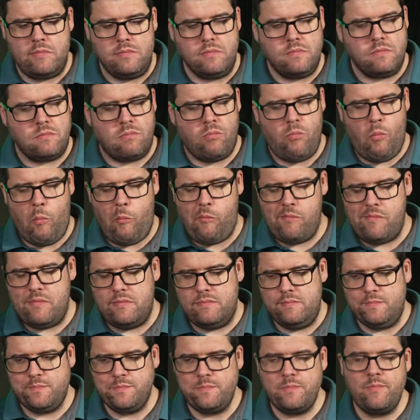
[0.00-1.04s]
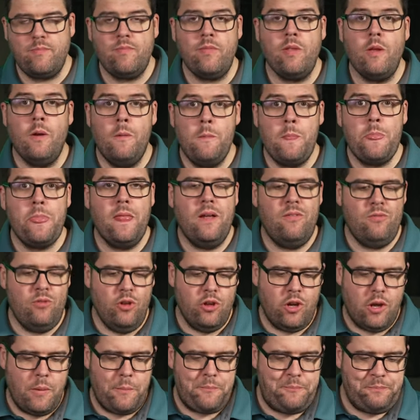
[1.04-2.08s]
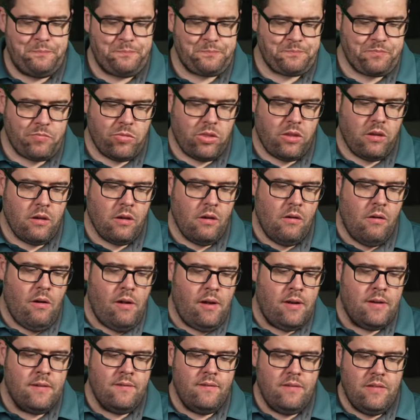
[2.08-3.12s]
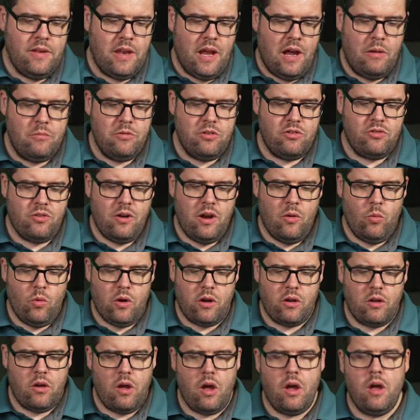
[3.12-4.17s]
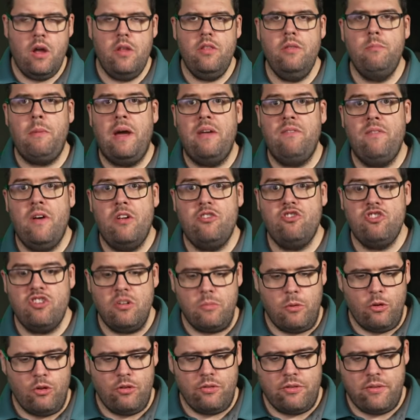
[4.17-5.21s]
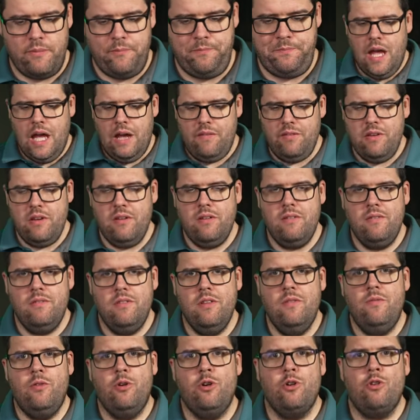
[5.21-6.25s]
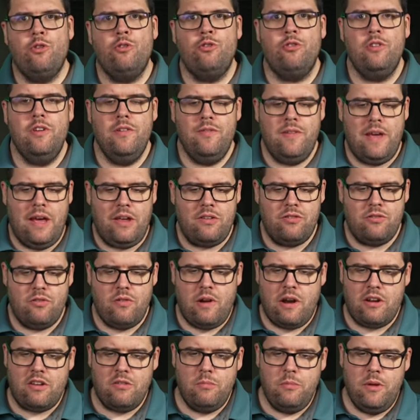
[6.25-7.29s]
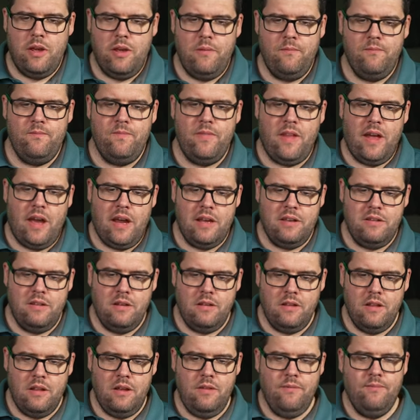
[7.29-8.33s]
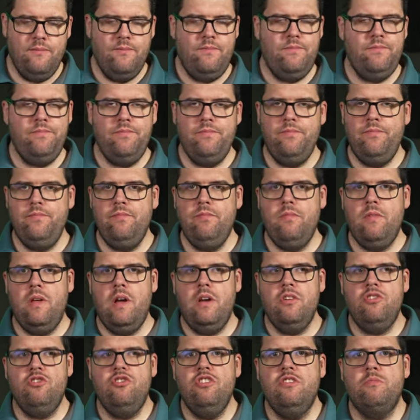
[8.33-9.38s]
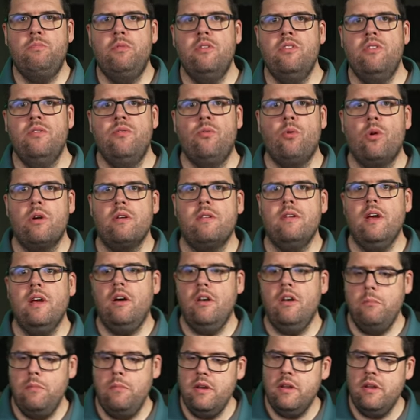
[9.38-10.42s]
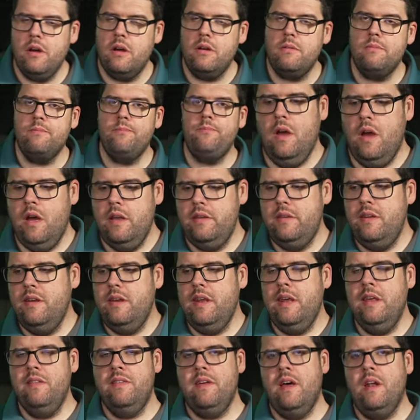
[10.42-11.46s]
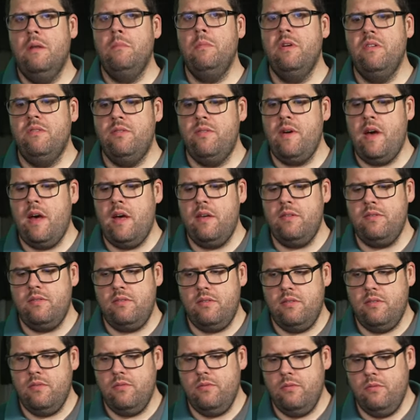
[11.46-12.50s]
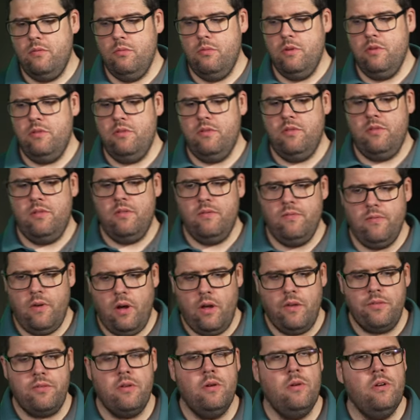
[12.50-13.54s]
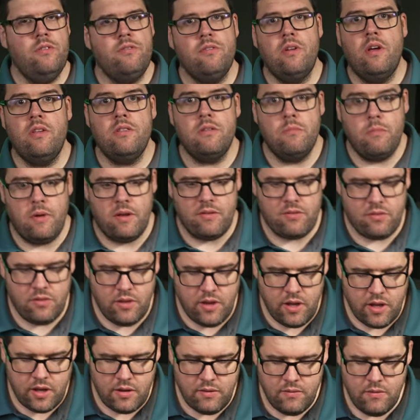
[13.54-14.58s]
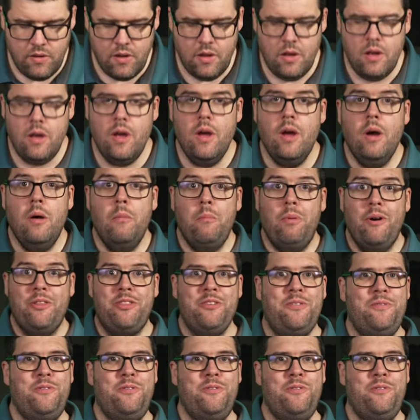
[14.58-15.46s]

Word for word: Mm. Really good. Now I'm just trying to work on my vegetables. Having the vertical sleeve gastrectomy, ideally, I should just put the fork down and be done. I did eat that a bit fast, which also is not the best thing, but the